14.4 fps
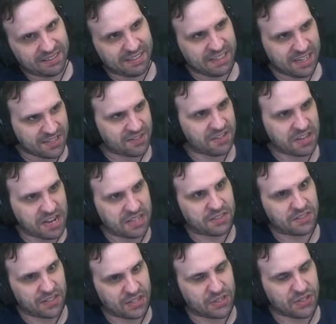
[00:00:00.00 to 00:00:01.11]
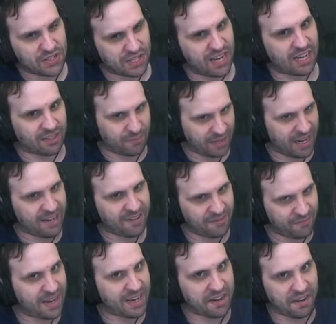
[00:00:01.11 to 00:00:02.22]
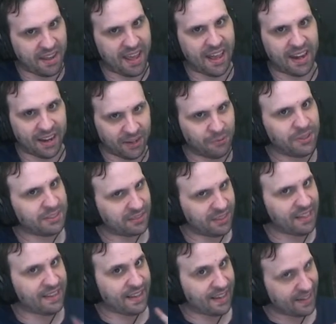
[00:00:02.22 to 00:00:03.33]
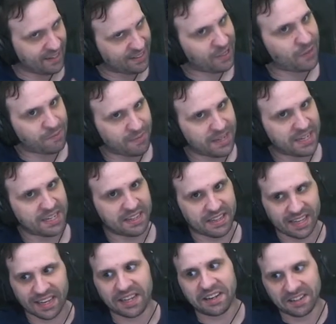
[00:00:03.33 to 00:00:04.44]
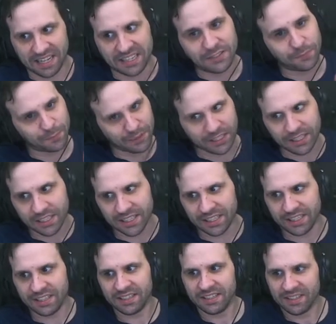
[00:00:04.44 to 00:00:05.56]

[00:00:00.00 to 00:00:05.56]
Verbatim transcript: Canceling Constellation sucked, but I don't mind that. I will say that. I don't mind that. That's pretty good.